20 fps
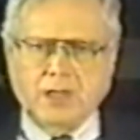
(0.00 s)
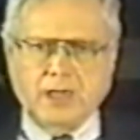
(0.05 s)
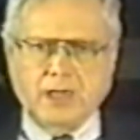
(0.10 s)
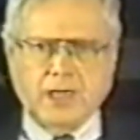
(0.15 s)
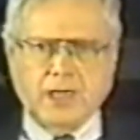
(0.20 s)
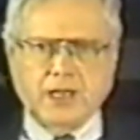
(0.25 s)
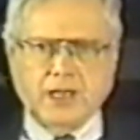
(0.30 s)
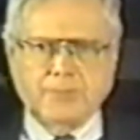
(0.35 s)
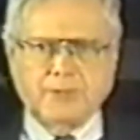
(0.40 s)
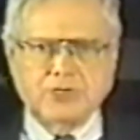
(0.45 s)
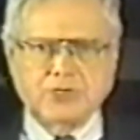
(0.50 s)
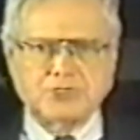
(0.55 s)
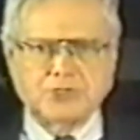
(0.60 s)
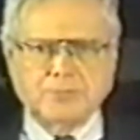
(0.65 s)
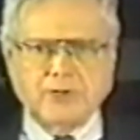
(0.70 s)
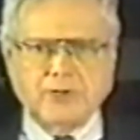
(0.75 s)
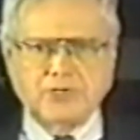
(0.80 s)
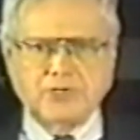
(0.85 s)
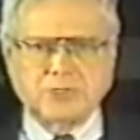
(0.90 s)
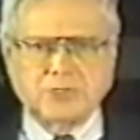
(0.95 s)
And much to
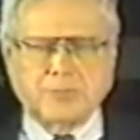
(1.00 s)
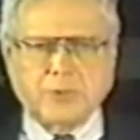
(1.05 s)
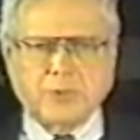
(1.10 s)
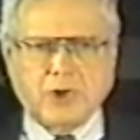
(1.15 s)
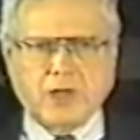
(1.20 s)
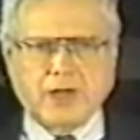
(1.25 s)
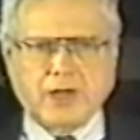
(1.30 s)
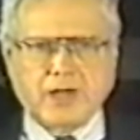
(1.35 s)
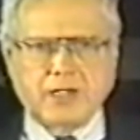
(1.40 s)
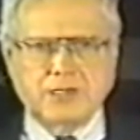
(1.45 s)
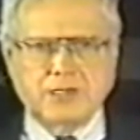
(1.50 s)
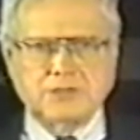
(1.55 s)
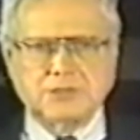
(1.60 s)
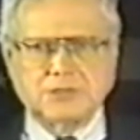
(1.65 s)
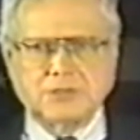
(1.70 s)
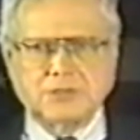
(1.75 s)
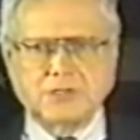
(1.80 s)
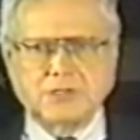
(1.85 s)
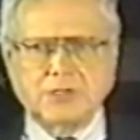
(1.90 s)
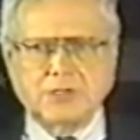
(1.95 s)
my surprise,
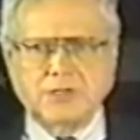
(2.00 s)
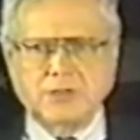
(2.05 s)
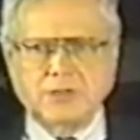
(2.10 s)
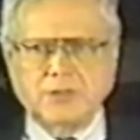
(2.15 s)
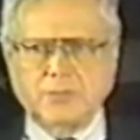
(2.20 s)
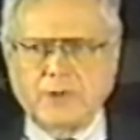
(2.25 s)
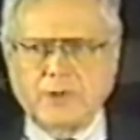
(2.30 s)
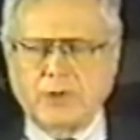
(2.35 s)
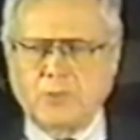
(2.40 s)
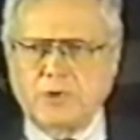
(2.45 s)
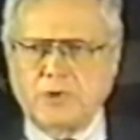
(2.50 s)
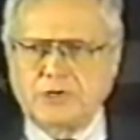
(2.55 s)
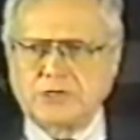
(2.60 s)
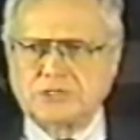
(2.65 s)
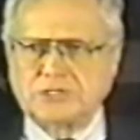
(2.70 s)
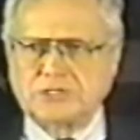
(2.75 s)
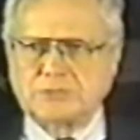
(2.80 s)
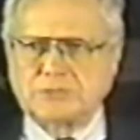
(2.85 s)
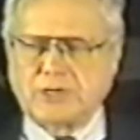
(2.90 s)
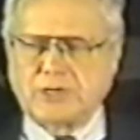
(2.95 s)
my
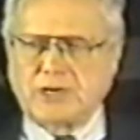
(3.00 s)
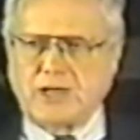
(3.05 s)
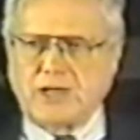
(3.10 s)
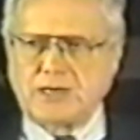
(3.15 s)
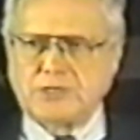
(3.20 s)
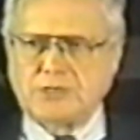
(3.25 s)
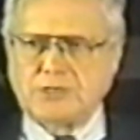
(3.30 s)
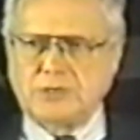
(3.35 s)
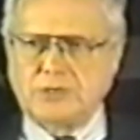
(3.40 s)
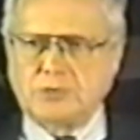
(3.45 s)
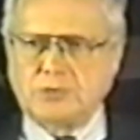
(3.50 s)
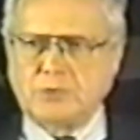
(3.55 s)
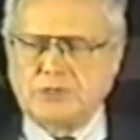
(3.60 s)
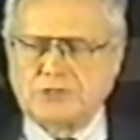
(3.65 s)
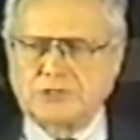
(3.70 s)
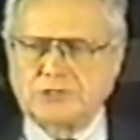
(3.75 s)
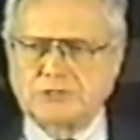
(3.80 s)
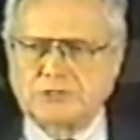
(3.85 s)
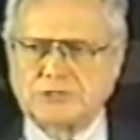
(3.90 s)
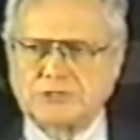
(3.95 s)
witnesses, my 19 new
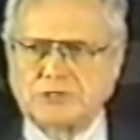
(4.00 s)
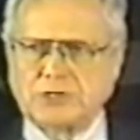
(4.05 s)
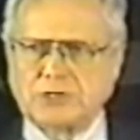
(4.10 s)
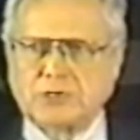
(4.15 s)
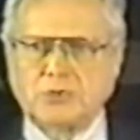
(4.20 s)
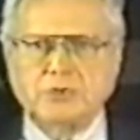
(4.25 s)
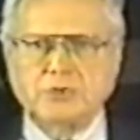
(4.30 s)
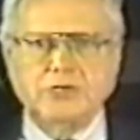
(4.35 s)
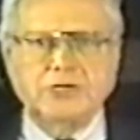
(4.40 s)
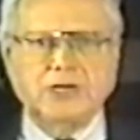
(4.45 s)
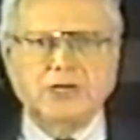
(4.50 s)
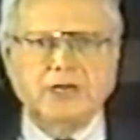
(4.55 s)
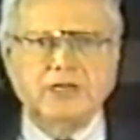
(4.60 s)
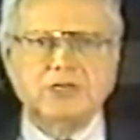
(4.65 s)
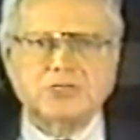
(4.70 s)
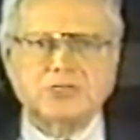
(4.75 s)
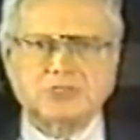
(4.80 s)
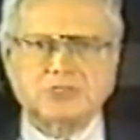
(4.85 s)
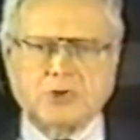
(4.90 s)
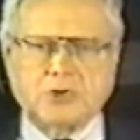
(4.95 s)
witnesses, including
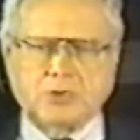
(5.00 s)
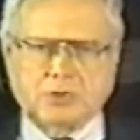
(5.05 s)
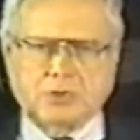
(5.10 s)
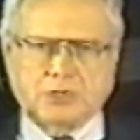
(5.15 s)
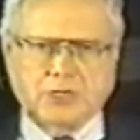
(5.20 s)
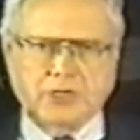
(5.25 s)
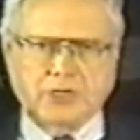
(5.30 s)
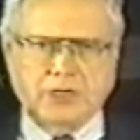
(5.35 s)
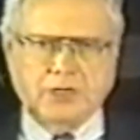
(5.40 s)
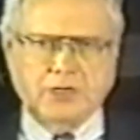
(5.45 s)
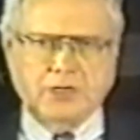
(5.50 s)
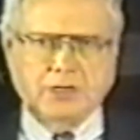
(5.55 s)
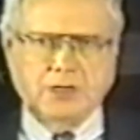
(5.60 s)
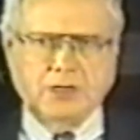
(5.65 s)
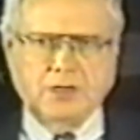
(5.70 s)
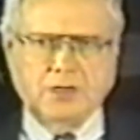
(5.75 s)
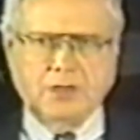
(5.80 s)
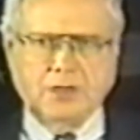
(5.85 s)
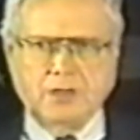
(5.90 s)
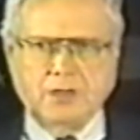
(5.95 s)
Helena Stoeckley,
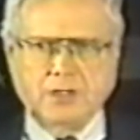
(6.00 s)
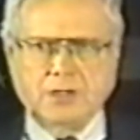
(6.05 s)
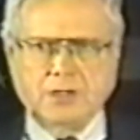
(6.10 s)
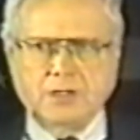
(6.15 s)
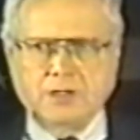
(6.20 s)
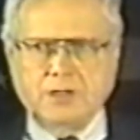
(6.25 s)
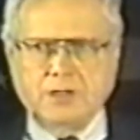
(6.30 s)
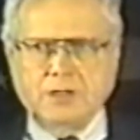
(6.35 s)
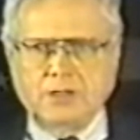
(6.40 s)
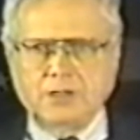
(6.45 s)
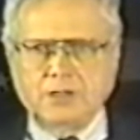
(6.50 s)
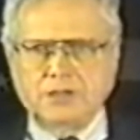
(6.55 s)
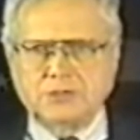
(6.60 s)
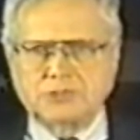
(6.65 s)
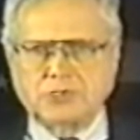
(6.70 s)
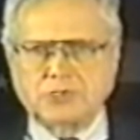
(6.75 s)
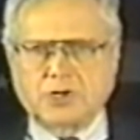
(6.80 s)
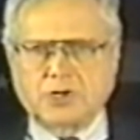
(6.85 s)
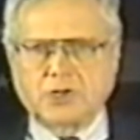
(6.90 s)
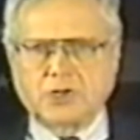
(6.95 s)

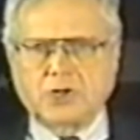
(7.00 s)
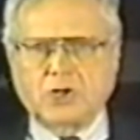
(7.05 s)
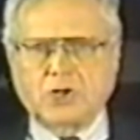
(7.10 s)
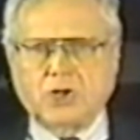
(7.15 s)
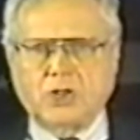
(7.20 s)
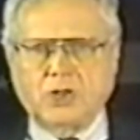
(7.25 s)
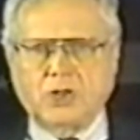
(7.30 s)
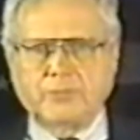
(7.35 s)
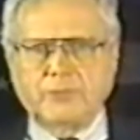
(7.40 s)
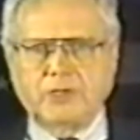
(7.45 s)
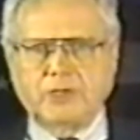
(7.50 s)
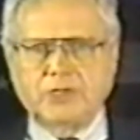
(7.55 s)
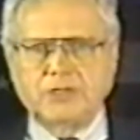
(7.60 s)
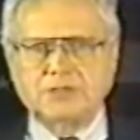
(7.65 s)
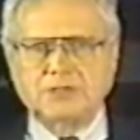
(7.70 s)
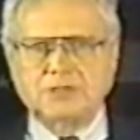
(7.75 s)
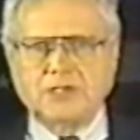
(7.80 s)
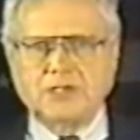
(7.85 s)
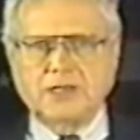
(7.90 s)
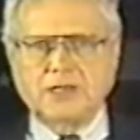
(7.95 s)
started calling me
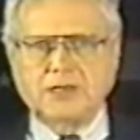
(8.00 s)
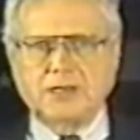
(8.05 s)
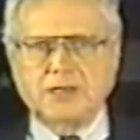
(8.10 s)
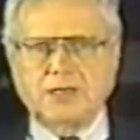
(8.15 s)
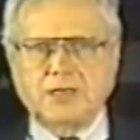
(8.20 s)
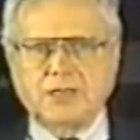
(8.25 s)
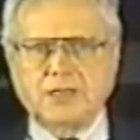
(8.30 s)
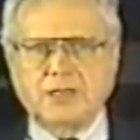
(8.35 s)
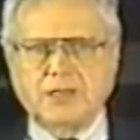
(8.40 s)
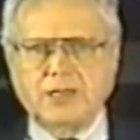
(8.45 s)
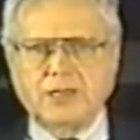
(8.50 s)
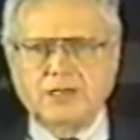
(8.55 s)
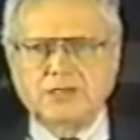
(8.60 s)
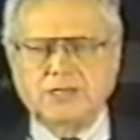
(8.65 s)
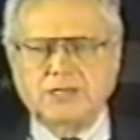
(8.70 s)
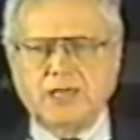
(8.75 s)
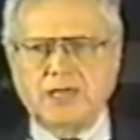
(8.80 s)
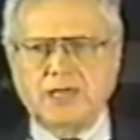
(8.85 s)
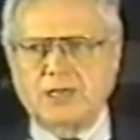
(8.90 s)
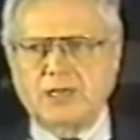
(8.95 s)
and saying, hey,
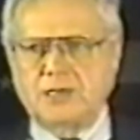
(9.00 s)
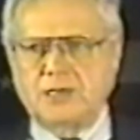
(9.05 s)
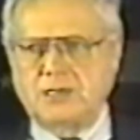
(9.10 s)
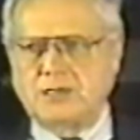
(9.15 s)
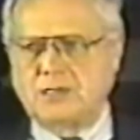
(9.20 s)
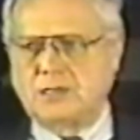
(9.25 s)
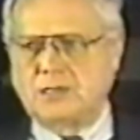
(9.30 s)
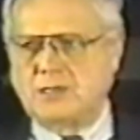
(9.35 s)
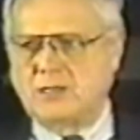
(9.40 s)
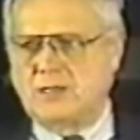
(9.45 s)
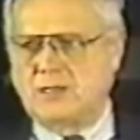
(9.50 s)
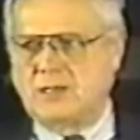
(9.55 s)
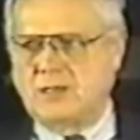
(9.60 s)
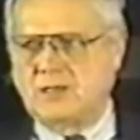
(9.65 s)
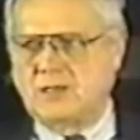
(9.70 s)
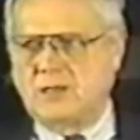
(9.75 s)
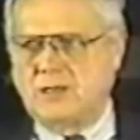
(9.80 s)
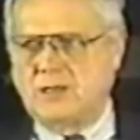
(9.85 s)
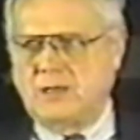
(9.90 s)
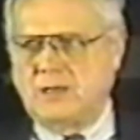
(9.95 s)
Ted,
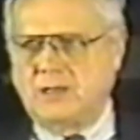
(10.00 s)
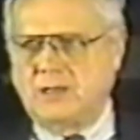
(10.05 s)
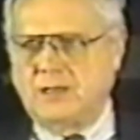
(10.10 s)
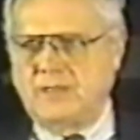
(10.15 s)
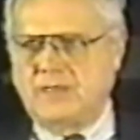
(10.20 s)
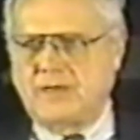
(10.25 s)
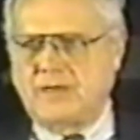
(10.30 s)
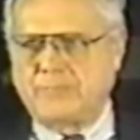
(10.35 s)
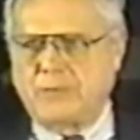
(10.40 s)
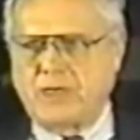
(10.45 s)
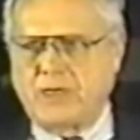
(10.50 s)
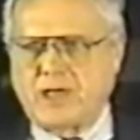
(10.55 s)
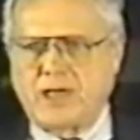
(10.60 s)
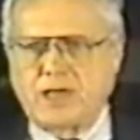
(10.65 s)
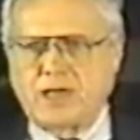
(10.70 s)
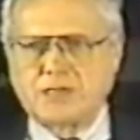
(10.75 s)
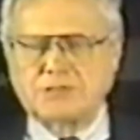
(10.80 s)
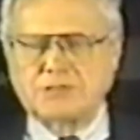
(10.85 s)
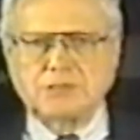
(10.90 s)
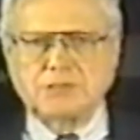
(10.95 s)
the
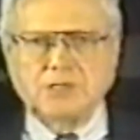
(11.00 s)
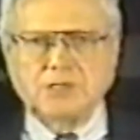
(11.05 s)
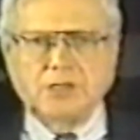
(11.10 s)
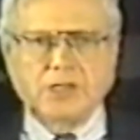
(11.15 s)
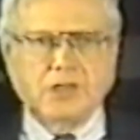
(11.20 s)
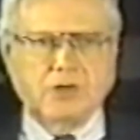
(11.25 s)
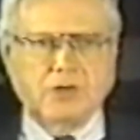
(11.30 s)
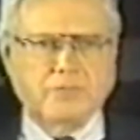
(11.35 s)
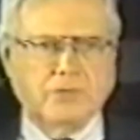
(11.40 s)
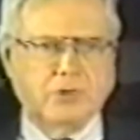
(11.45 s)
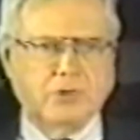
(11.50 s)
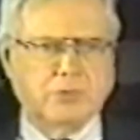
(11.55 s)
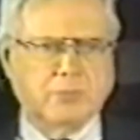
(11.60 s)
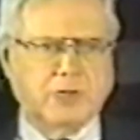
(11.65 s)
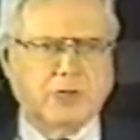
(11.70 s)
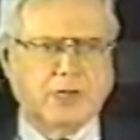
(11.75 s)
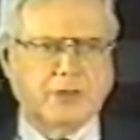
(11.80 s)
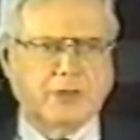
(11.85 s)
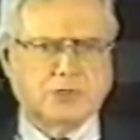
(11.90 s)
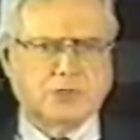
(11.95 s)
FBI has interviewed
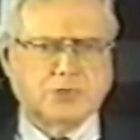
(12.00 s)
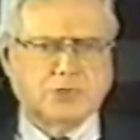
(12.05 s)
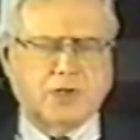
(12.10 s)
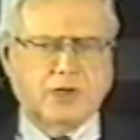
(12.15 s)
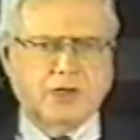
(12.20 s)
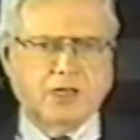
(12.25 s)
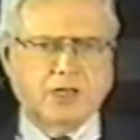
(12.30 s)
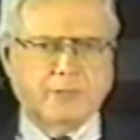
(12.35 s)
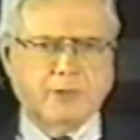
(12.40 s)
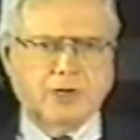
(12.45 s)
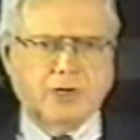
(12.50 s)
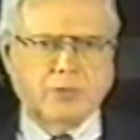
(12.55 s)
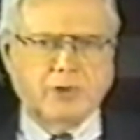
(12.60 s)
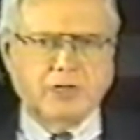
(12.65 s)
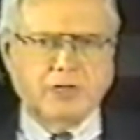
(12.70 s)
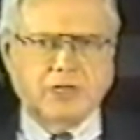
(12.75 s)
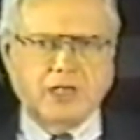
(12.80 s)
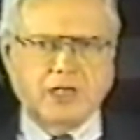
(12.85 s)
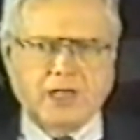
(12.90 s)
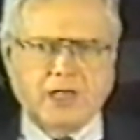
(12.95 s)
me. They're trying to get me to
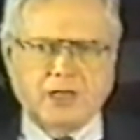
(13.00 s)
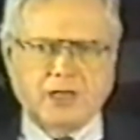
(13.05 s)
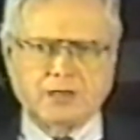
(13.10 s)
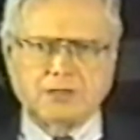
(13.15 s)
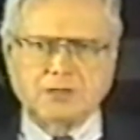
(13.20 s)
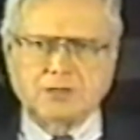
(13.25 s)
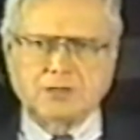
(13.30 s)
recant.